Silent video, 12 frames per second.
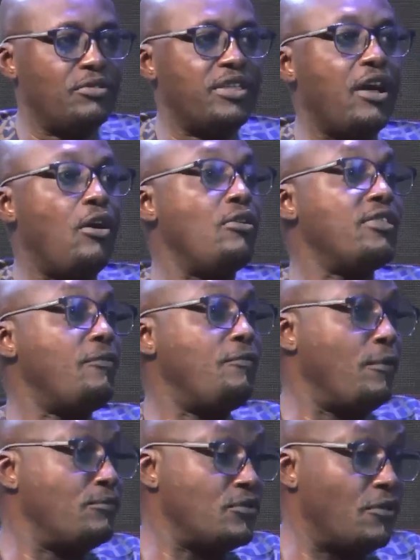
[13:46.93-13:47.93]
So there are other
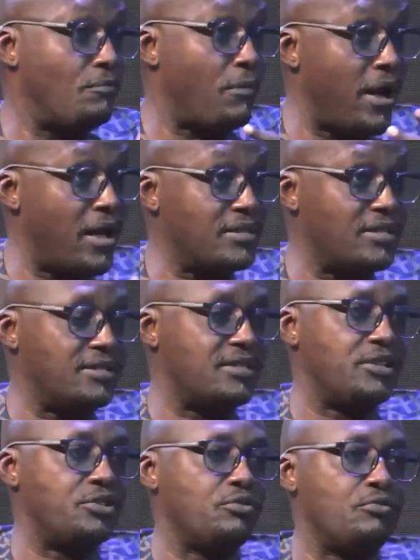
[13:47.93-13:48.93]
forms of
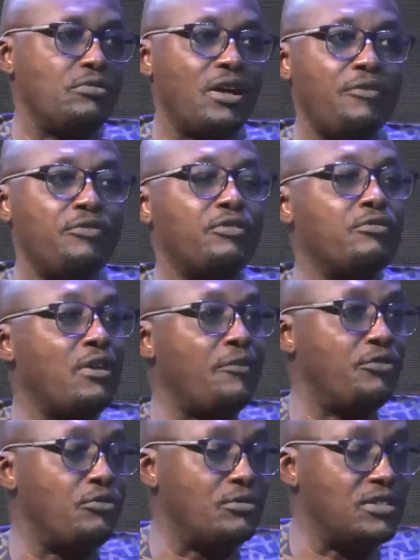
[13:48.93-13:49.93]
miasis that you could have. You could
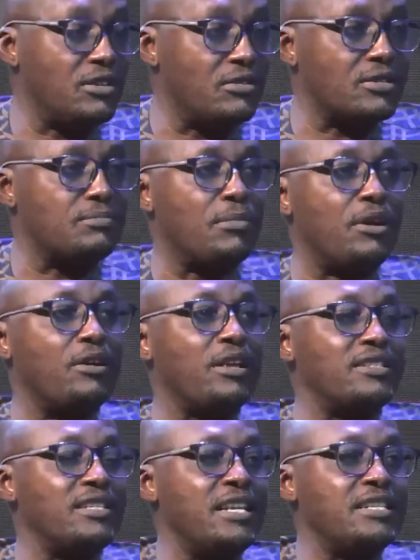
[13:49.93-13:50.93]
have cutaneous
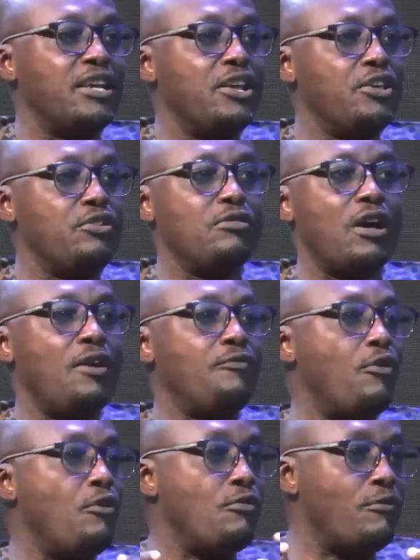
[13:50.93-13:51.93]
miasis, you
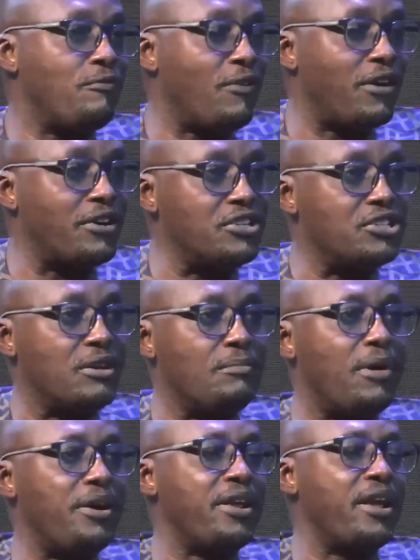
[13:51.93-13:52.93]
have
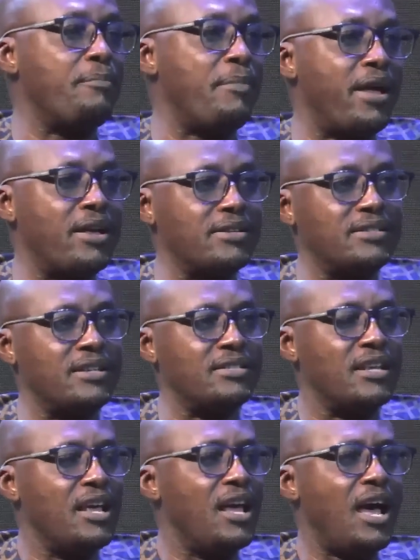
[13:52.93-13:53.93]
oropharyngeal
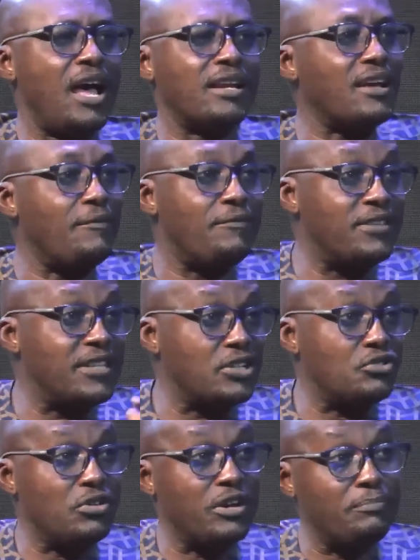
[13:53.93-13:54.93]
miasis, and
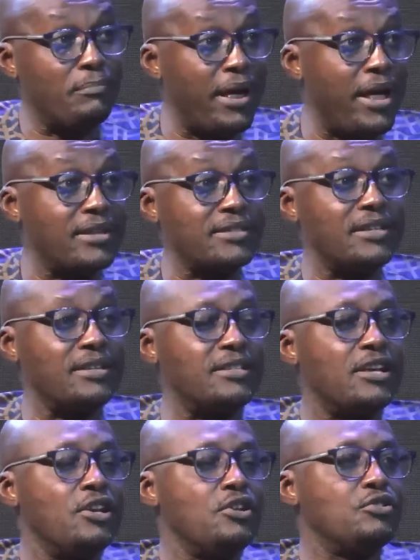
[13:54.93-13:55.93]
cavitary
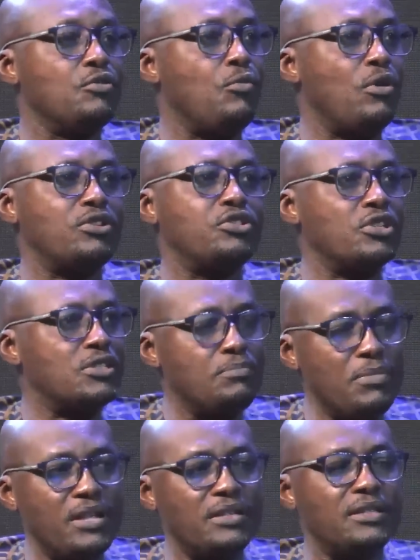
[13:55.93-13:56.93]
miasis. So what
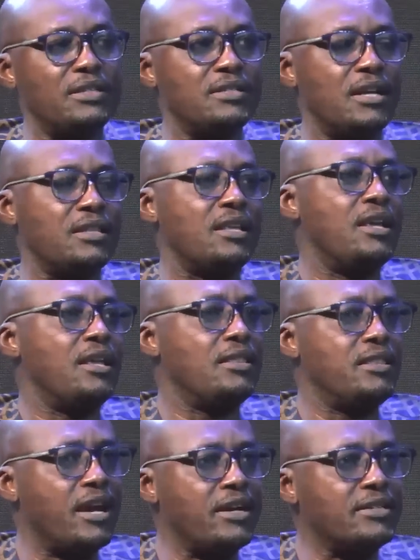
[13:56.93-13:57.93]
just means is that
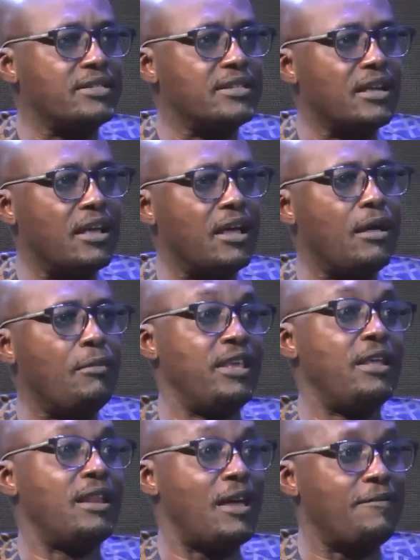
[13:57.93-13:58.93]
there is
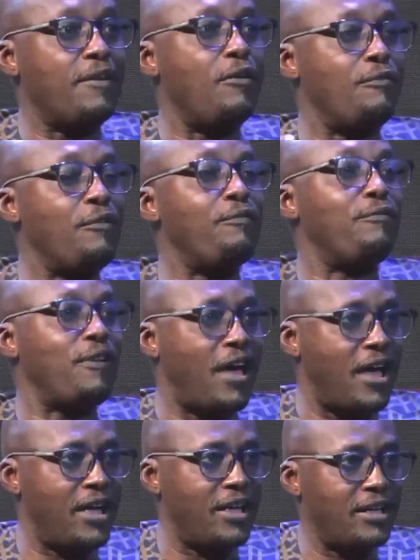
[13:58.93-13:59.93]
larva of a
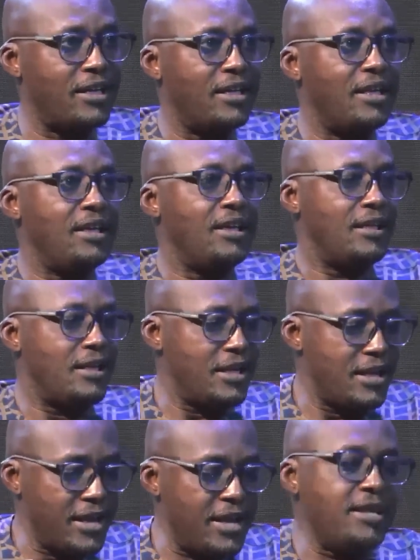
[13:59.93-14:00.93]
fly
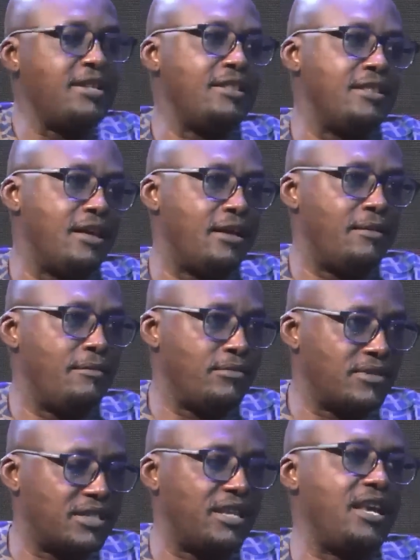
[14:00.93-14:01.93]
in the
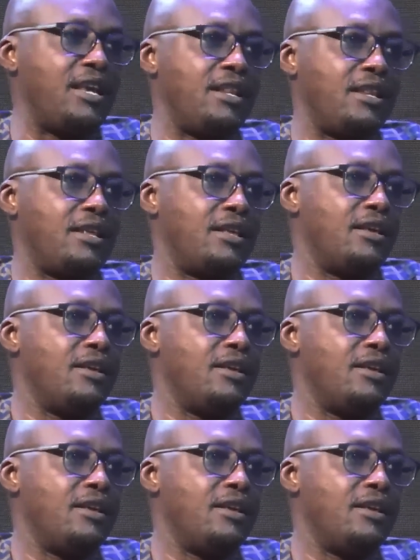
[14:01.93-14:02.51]
skin.